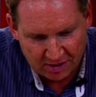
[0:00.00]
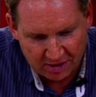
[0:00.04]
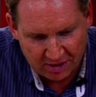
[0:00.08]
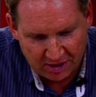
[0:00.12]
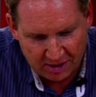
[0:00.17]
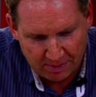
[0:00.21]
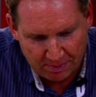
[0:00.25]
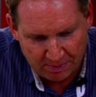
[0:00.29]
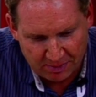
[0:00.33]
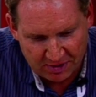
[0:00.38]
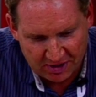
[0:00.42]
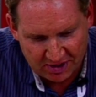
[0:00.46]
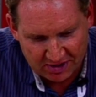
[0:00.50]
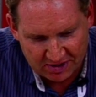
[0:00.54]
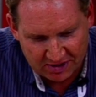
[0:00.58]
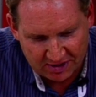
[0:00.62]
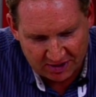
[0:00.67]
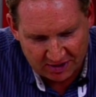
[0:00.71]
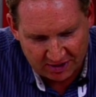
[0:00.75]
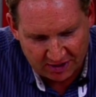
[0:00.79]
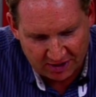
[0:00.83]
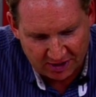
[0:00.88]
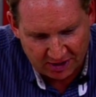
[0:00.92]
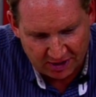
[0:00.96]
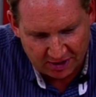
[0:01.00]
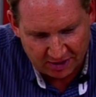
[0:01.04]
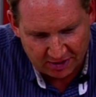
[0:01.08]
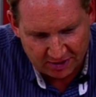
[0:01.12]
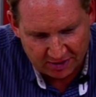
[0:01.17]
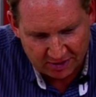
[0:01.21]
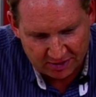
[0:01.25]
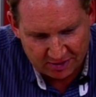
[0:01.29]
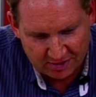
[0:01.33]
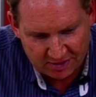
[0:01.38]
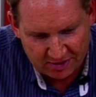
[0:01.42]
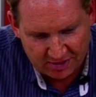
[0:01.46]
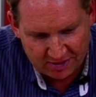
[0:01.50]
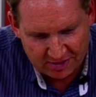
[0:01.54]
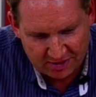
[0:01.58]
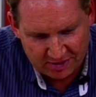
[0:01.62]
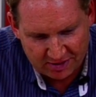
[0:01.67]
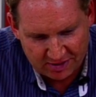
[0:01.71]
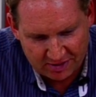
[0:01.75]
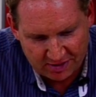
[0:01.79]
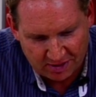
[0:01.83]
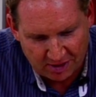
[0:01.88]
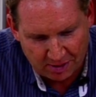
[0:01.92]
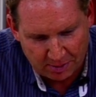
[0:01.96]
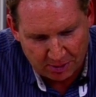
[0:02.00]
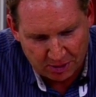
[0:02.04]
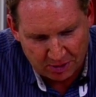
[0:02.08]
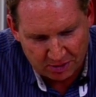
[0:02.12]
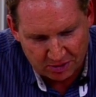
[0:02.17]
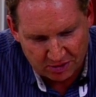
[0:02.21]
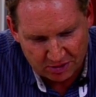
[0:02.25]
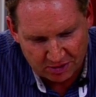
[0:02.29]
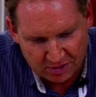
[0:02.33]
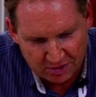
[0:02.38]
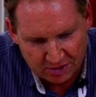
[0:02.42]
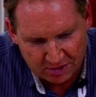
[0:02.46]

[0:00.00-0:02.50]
keep this clean. Almost.